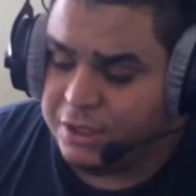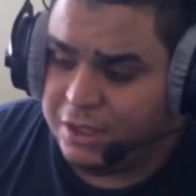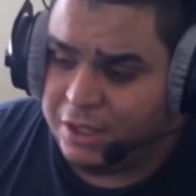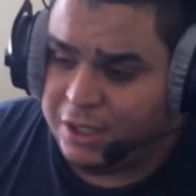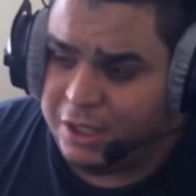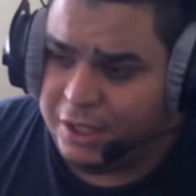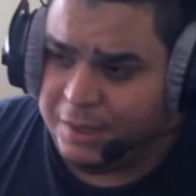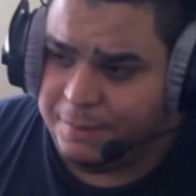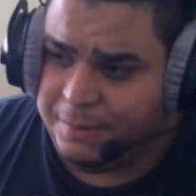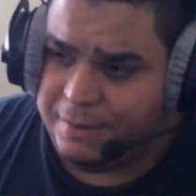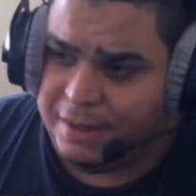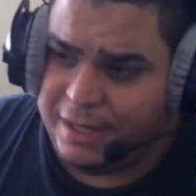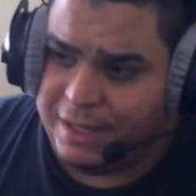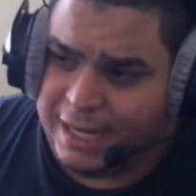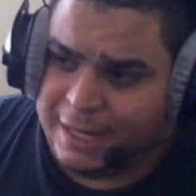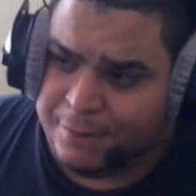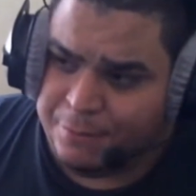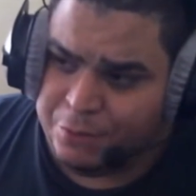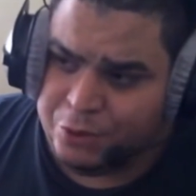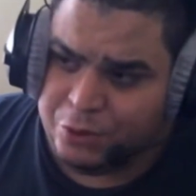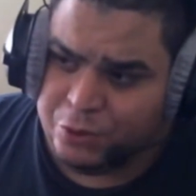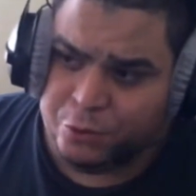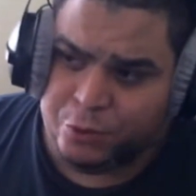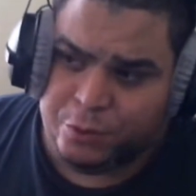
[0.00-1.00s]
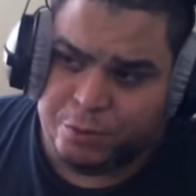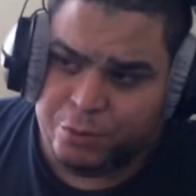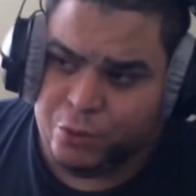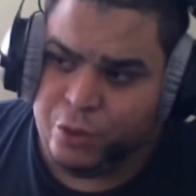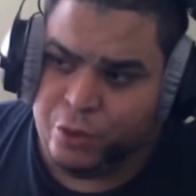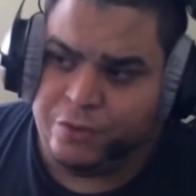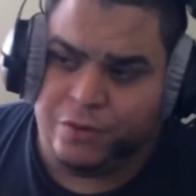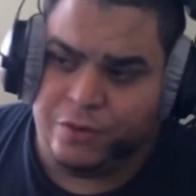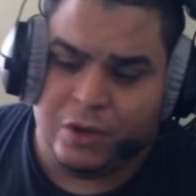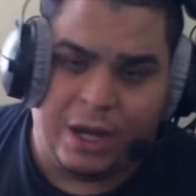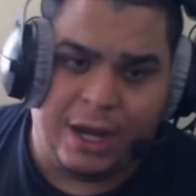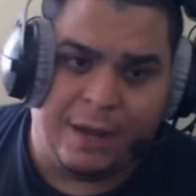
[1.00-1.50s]
I'm gonna
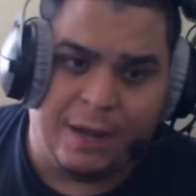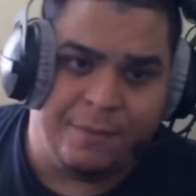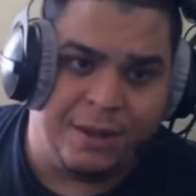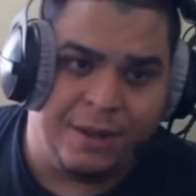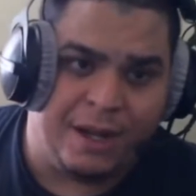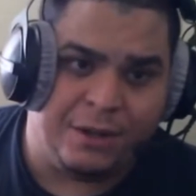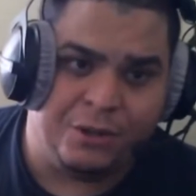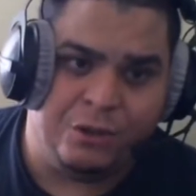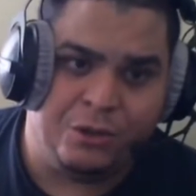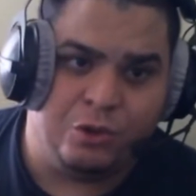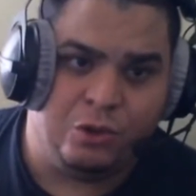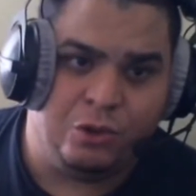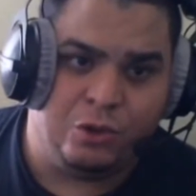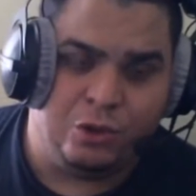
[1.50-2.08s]
remove I'm not gonna use